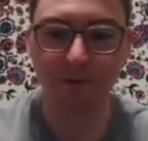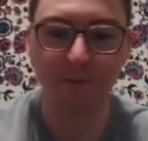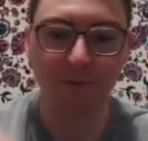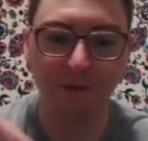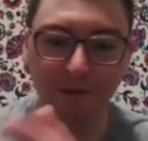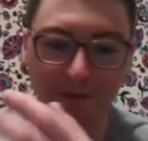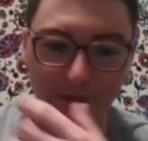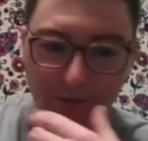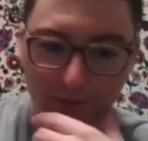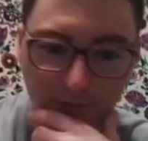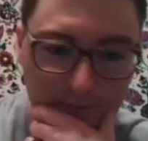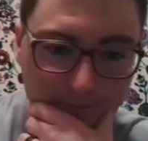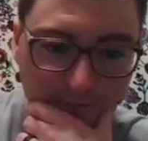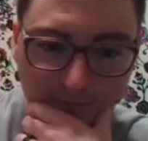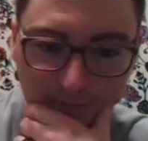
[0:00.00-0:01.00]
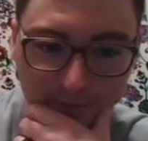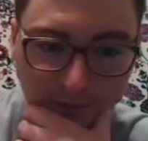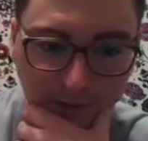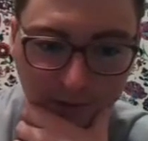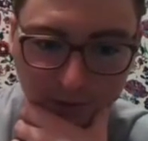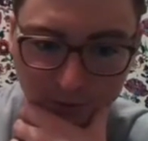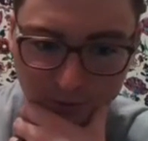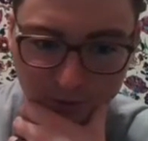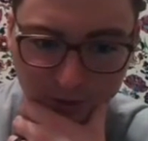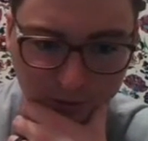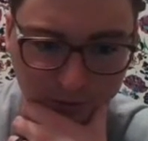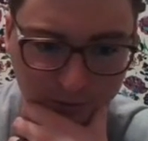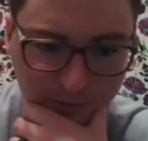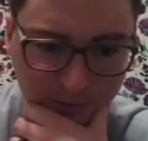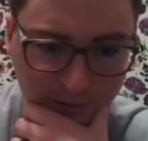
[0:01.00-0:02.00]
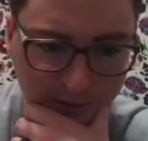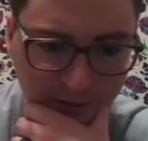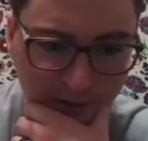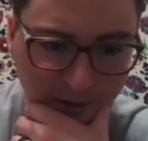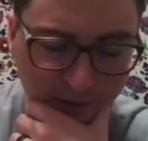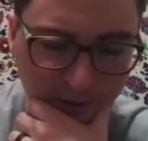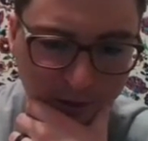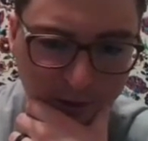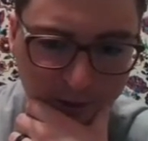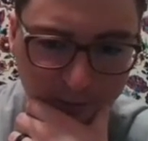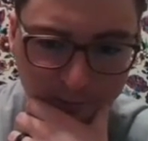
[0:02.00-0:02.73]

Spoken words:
I mean, who knows with that, right?